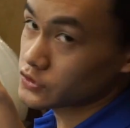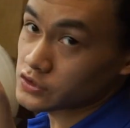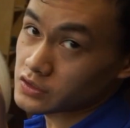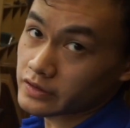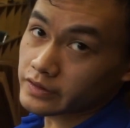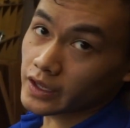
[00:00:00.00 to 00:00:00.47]

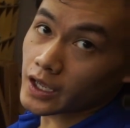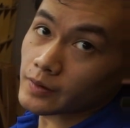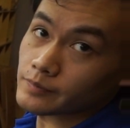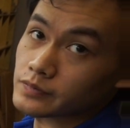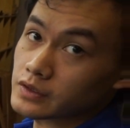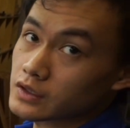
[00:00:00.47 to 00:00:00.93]
Just like
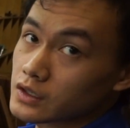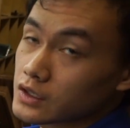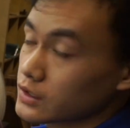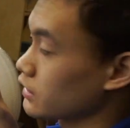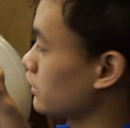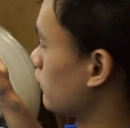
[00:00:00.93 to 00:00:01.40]
that.
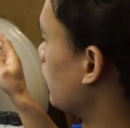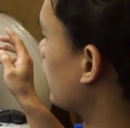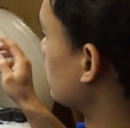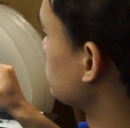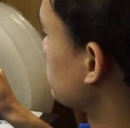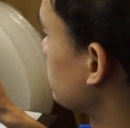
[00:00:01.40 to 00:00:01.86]

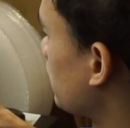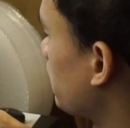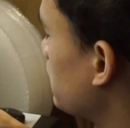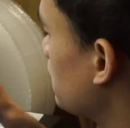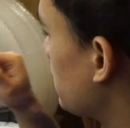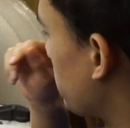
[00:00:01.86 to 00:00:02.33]
Well,
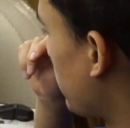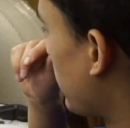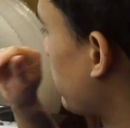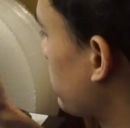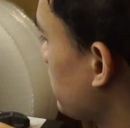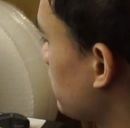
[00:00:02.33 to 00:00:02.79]
when we do the
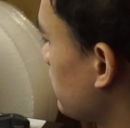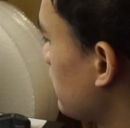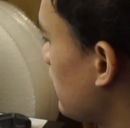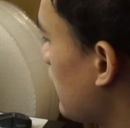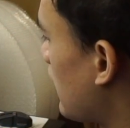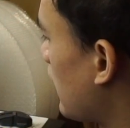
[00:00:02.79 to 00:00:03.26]
math,
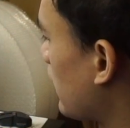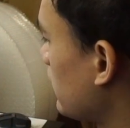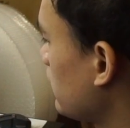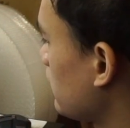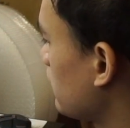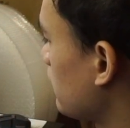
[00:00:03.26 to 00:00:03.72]

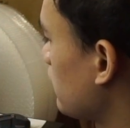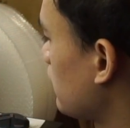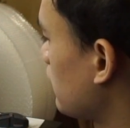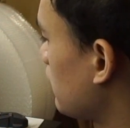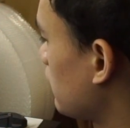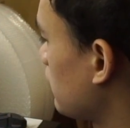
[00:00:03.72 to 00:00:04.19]
I
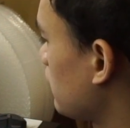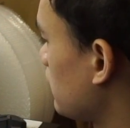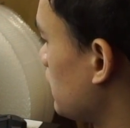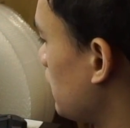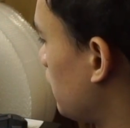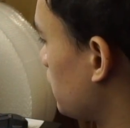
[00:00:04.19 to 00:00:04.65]

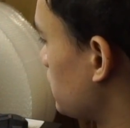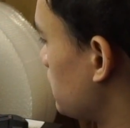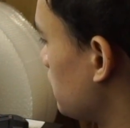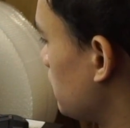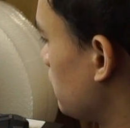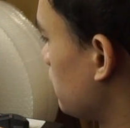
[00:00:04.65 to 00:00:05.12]
equals
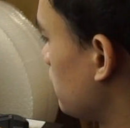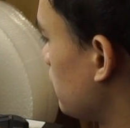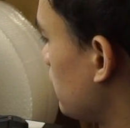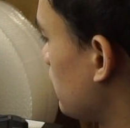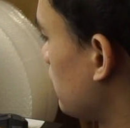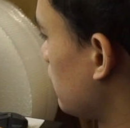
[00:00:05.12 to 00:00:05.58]
to,
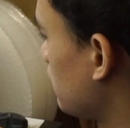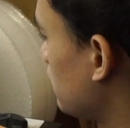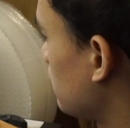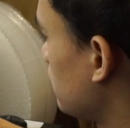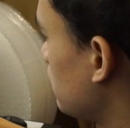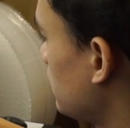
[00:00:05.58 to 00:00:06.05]

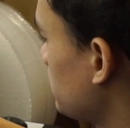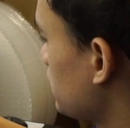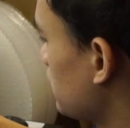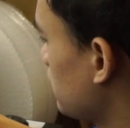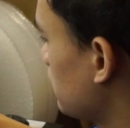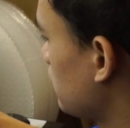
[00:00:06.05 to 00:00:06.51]

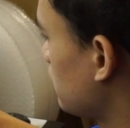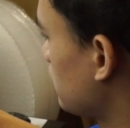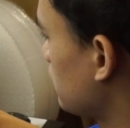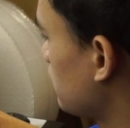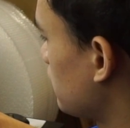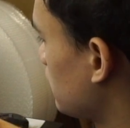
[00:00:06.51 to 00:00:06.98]
oops,
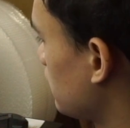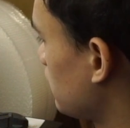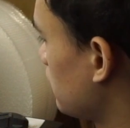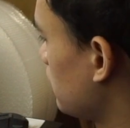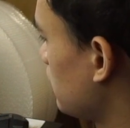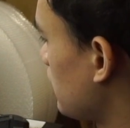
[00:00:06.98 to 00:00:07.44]

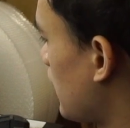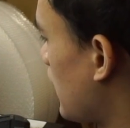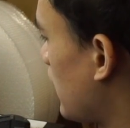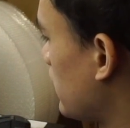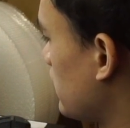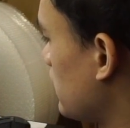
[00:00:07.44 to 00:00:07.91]

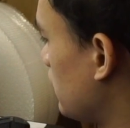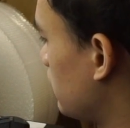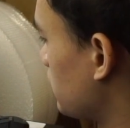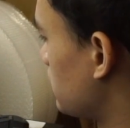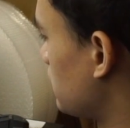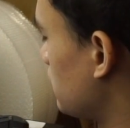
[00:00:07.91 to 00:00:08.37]
I equals